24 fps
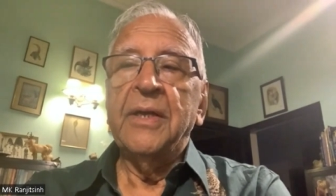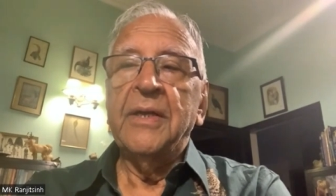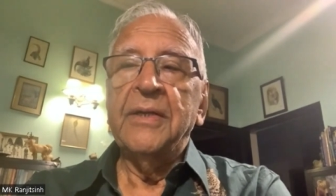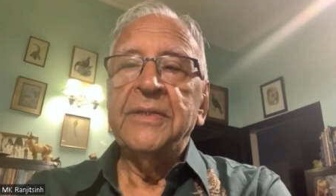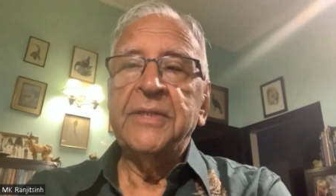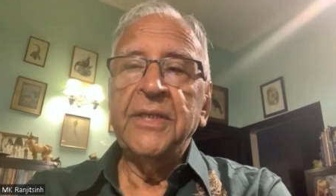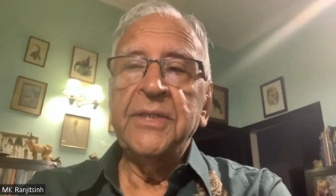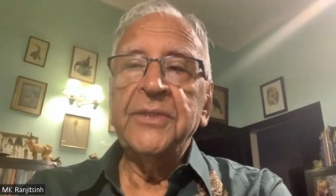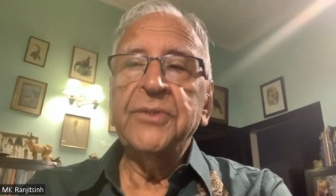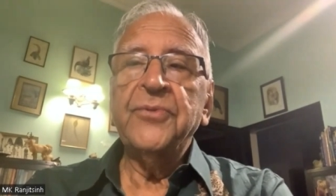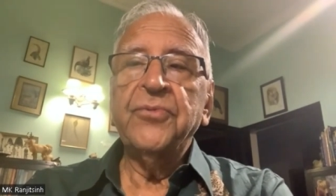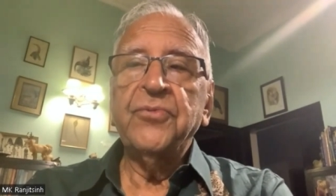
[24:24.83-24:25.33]

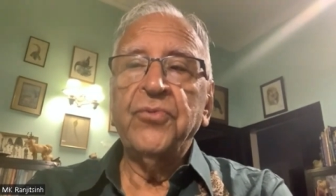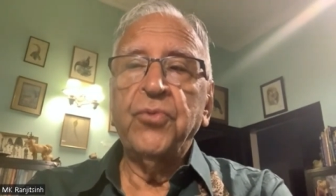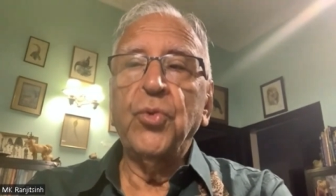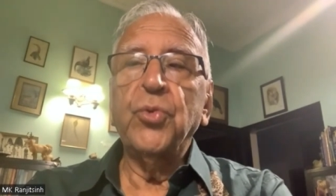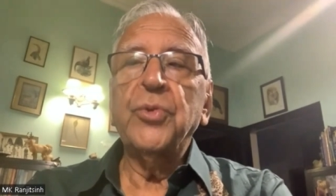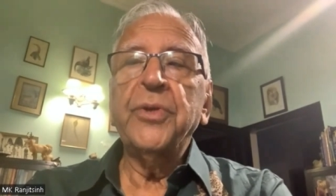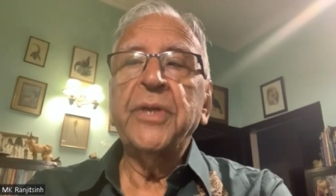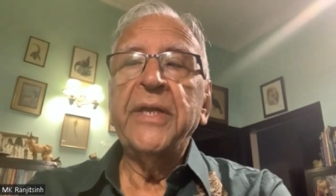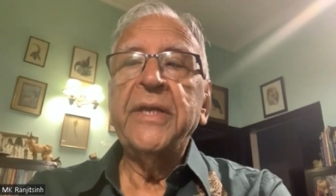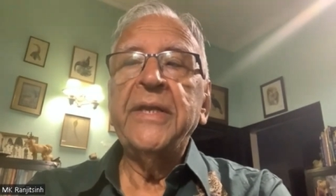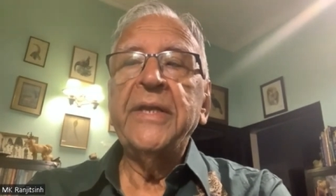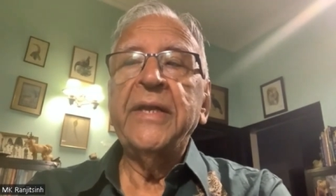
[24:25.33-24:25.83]
just
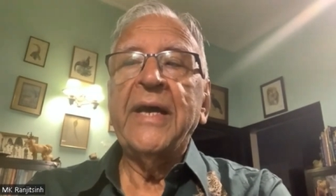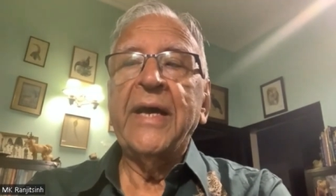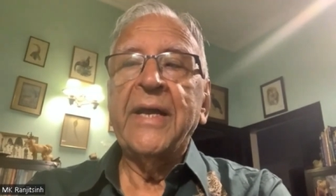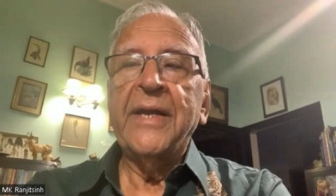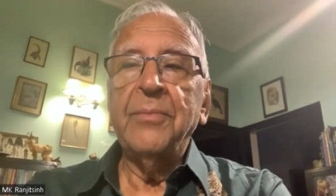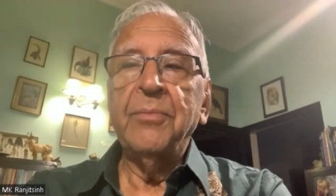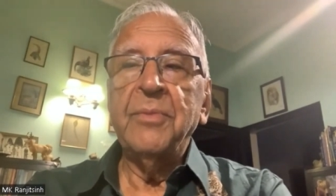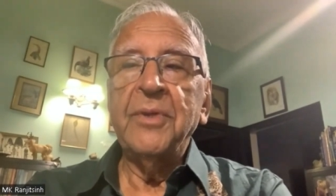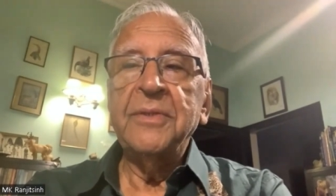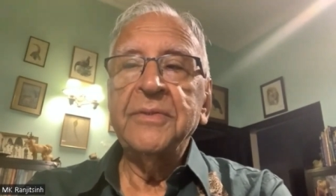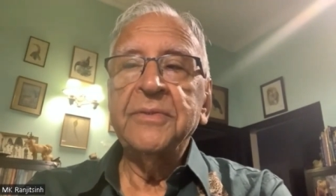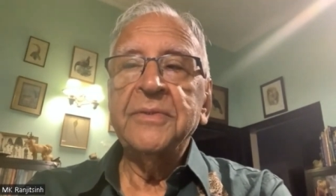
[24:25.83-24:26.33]
14
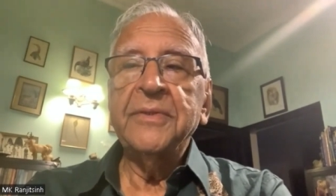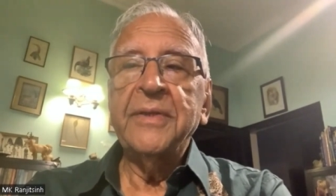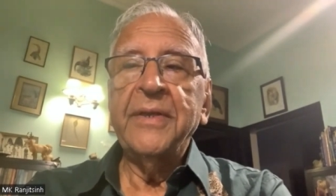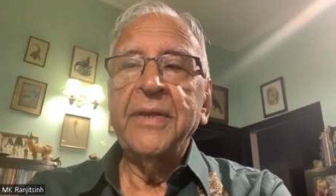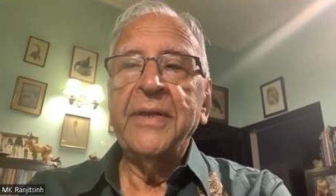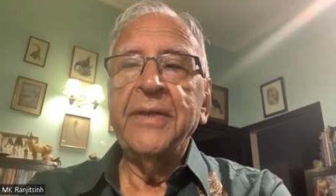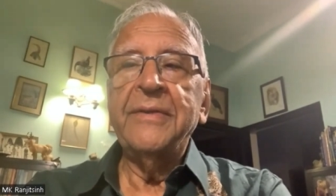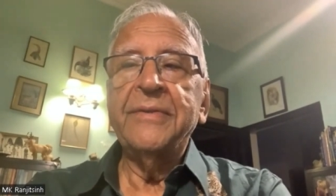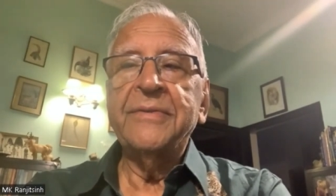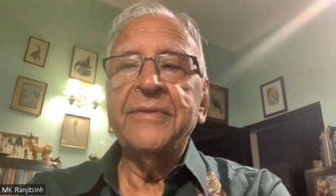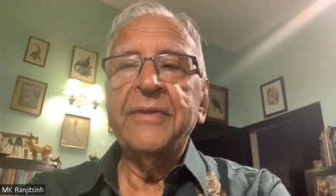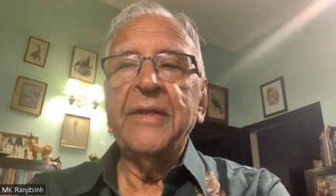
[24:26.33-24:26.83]
animals
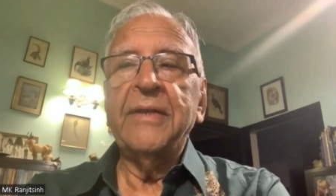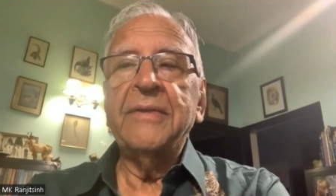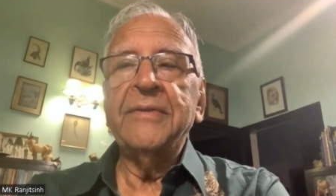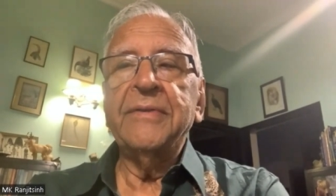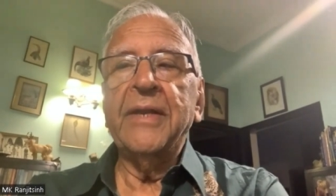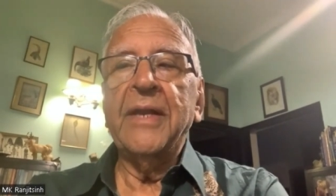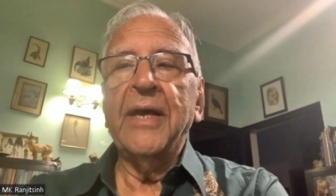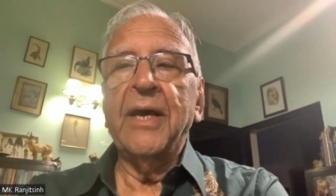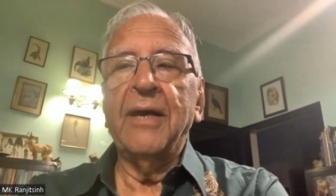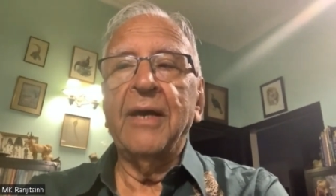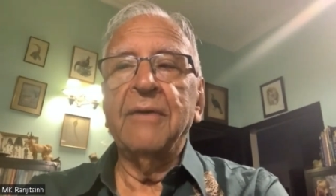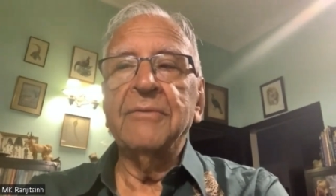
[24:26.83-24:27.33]
in six
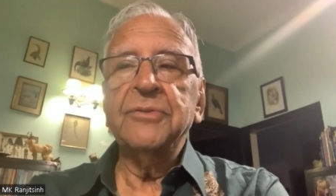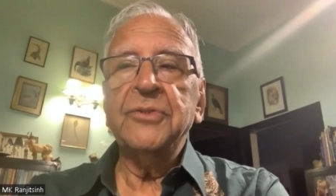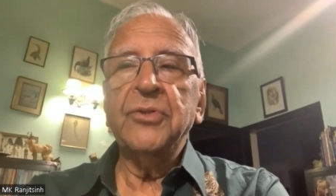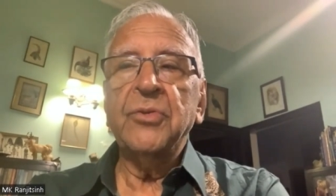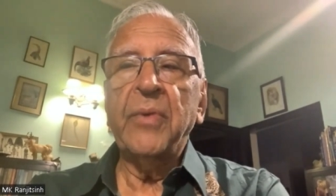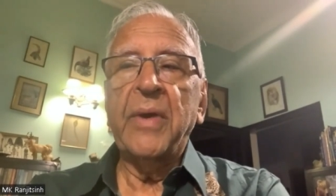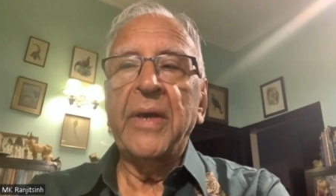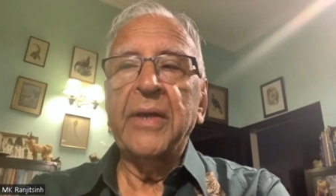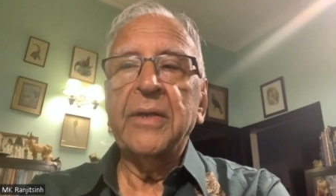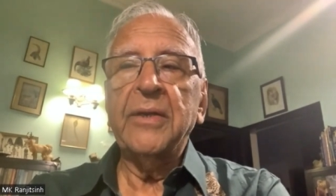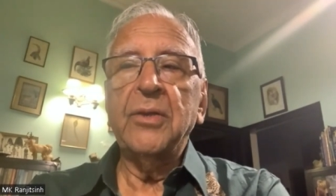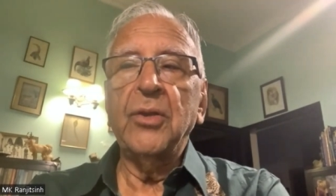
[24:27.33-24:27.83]
and a half
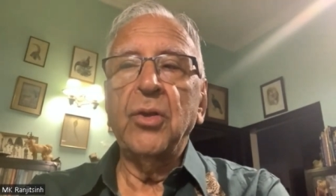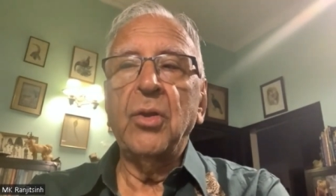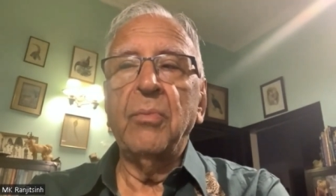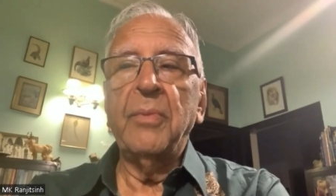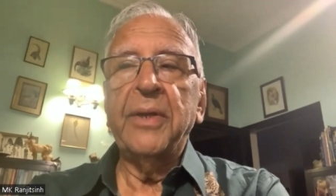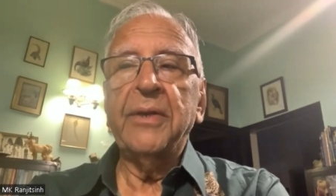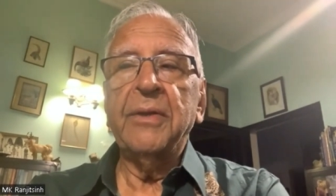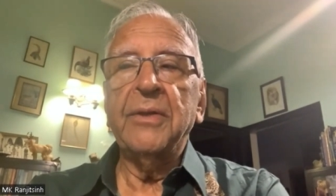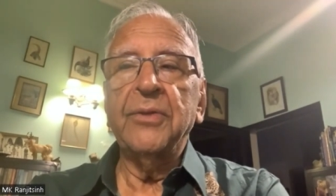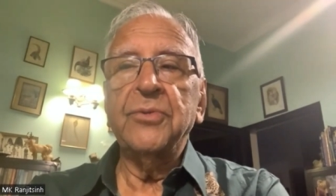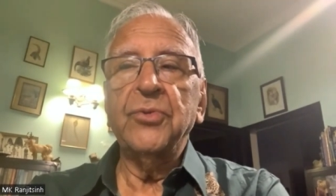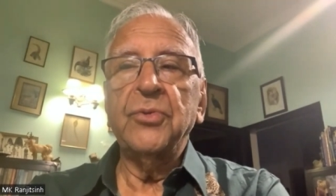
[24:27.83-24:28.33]
square
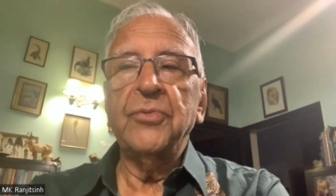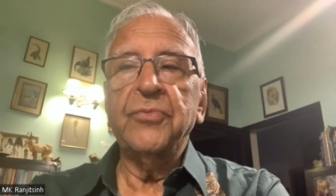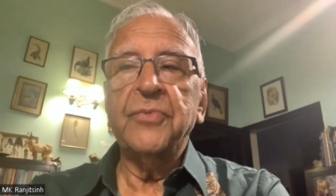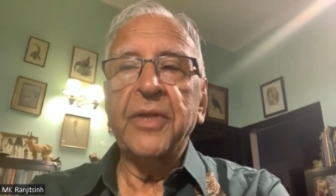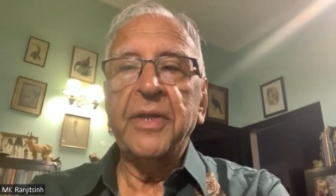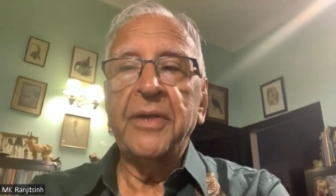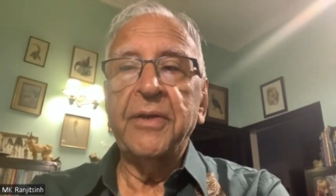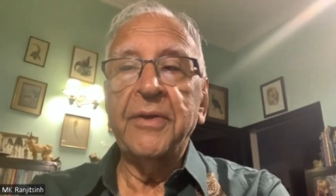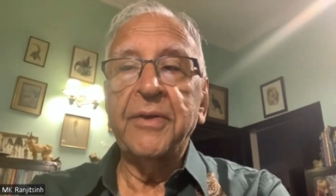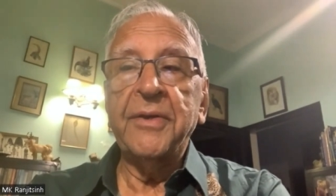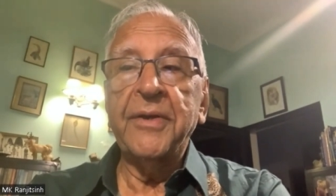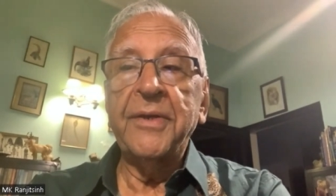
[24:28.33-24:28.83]
kilometers of
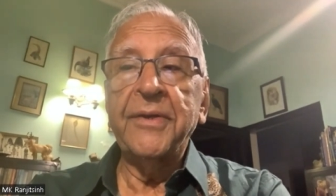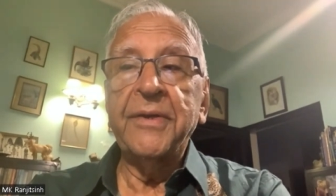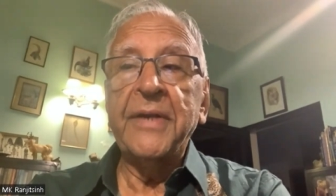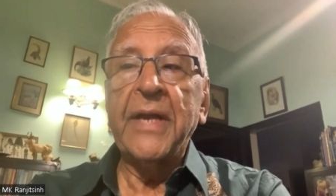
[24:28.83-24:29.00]
territory.